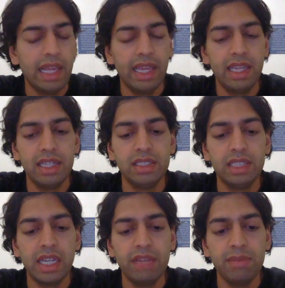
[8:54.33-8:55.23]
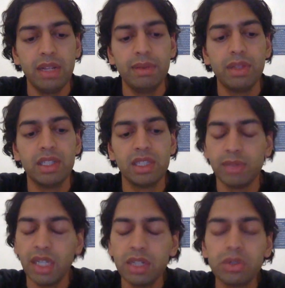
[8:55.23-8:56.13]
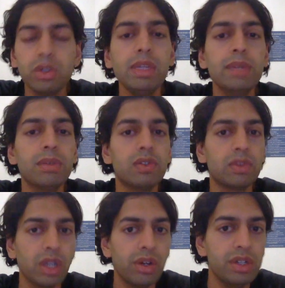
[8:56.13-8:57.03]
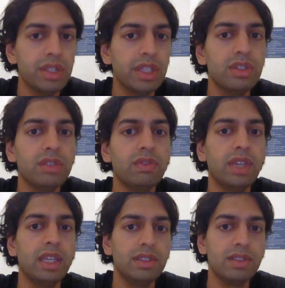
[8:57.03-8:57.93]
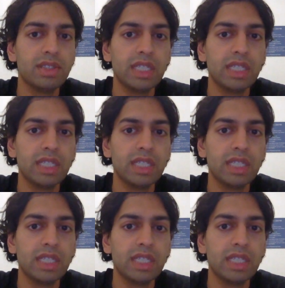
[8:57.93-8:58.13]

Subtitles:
And I've met a lot of cool people from going to those events,